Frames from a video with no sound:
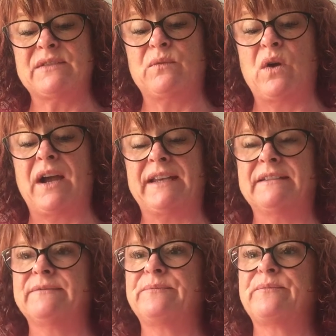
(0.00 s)
of wine.
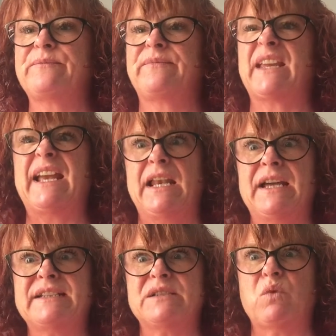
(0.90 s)
He
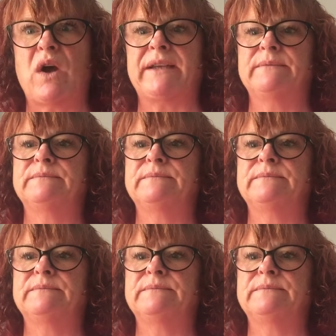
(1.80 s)
liked his wine.